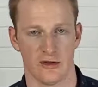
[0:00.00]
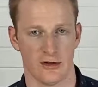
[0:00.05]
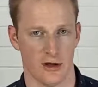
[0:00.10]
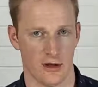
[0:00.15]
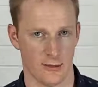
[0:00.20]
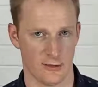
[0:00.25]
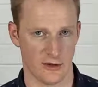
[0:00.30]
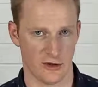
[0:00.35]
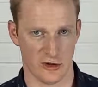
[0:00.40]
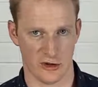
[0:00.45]

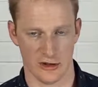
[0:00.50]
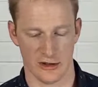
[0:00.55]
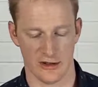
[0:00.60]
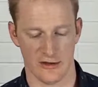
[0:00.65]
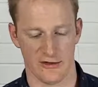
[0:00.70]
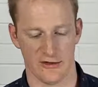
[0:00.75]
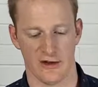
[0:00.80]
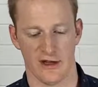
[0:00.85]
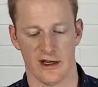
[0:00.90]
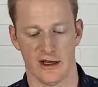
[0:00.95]
You
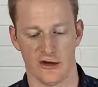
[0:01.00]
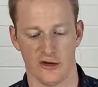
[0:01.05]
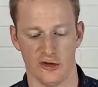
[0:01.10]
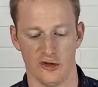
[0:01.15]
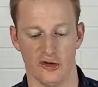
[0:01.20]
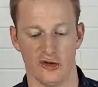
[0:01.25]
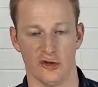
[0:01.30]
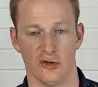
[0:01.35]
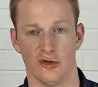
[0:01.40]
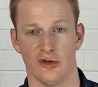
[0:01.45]
can say
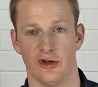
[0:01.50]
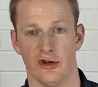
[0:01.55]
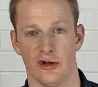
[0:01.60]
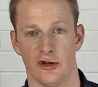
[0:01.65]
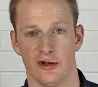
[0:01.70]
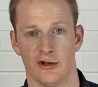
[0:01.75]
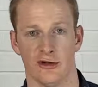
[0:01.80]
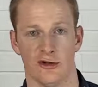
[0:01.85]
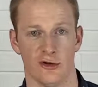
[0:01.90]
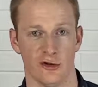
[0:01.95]

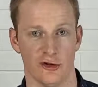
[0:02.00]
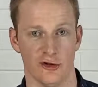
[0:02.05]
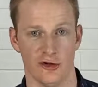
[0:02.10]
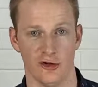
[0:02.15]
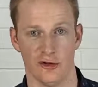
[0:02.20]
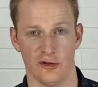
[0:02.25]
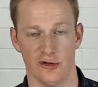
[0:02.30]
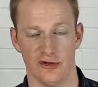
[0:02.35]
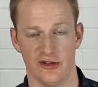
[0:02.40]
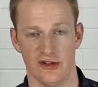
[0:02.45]
14 or
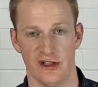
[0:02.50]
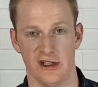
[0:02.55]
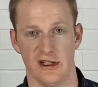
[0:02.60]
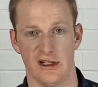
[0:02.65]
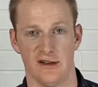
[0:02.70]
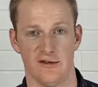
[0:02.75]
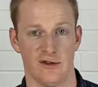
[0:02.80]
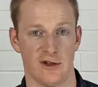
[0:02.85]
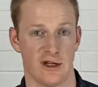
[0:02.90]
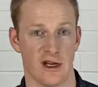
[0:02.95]

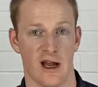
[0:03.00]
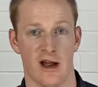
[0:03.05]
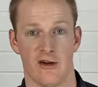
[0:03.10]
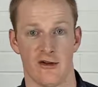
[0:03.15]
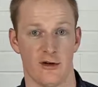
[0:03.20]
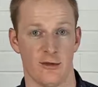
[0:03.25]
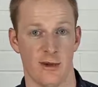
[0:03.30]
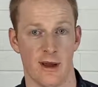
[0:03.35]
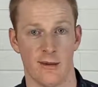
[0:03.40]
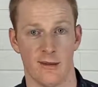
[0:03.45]
14 if you can't
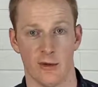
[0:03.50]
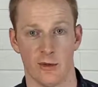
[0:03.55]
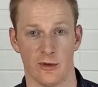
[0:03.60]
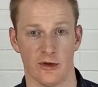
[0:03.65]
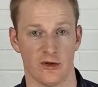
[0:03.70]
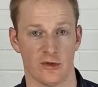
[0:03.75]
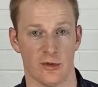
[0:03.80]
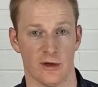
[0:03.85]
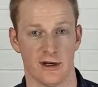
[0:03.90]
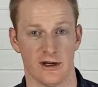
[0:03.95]
remember
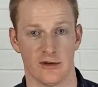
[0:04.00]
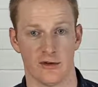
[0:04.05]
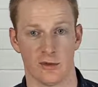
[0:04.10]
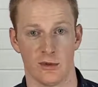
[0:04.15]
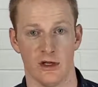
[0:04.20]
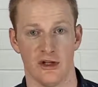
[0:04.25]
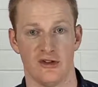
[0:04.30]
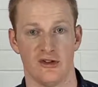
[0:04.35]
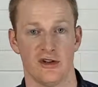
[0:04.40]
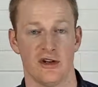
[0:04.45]
which one is
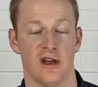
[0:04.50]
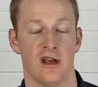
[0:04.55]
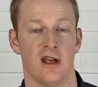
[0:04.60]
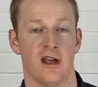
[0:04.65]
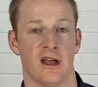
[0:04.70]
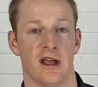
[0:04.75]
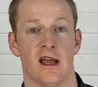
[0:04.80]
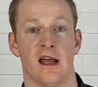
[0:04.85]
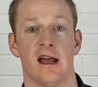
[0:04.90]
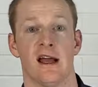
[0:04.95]
which,
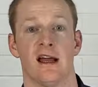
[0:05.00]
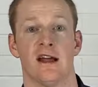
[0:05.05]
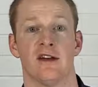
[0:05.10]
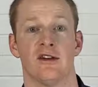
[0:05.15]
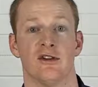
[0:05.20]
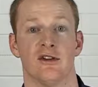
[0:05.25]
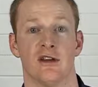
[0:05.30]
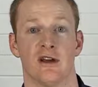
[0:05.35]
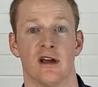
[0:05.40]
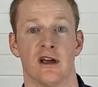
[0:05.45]

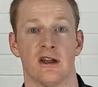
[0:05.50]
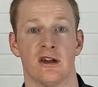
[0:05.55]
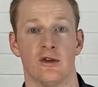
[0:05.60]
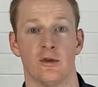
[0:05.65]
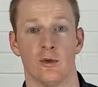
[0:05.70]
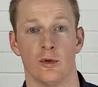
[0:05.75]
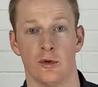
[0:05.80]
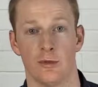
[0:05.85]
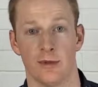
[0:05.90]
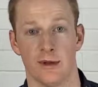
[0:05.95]
and
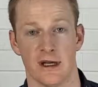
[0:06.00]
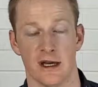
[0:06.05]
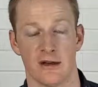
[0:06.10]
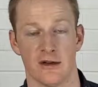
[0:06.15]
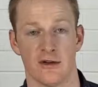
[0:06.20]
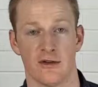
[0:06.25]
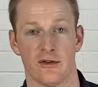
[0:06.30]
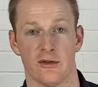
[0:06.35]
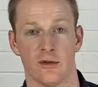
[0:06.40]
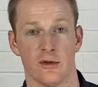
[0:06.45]
you will be
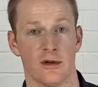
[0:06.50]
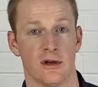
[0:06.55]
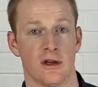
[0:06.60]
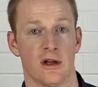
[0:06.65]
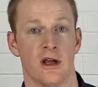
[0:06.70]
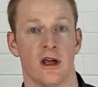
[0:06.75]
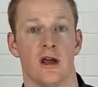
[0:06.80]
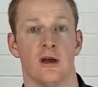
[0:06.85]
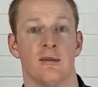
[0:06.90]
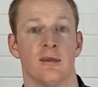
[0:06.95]
understood.
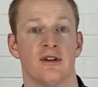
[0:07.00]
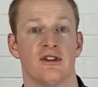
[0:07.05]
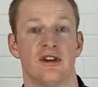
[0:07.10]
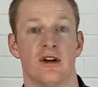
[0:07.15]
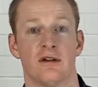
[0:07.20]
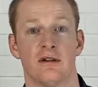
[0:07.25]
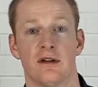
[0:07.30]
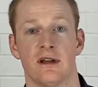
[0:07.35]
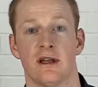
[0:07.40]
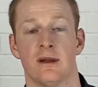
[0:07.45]
But
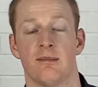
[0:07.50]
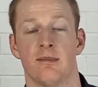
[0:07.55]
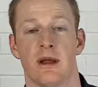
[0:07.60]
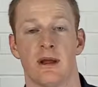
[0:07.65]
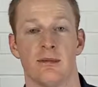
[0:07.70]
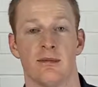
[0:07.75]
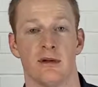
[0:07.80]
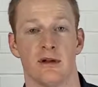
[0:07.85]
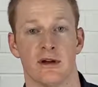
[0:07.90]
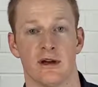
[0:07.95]
generally
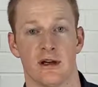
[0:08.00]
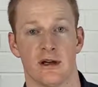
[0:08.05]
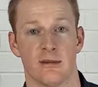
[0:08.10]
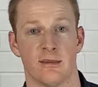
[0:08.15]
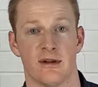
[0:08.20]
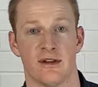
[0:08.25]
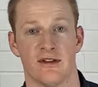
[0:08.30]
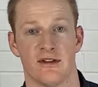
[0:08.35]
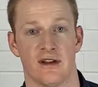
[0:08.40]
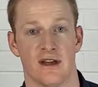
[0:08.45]
people are going to
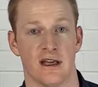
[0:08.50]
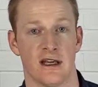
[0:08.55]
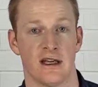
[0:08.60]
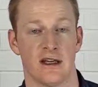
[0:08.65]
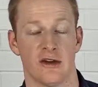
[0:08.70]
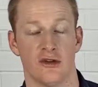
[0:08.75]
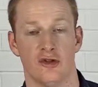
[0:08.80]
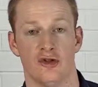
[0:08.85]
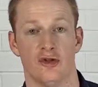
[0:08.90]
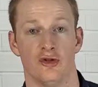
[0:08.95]
be
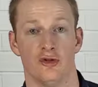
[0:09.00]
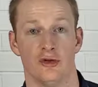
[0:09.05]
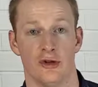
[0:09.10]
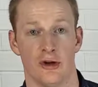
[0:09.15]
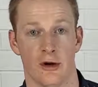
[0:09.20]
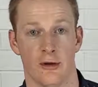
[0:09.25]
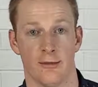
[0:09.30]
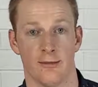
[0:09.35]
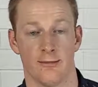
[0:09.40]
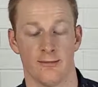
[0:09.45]
saying 14.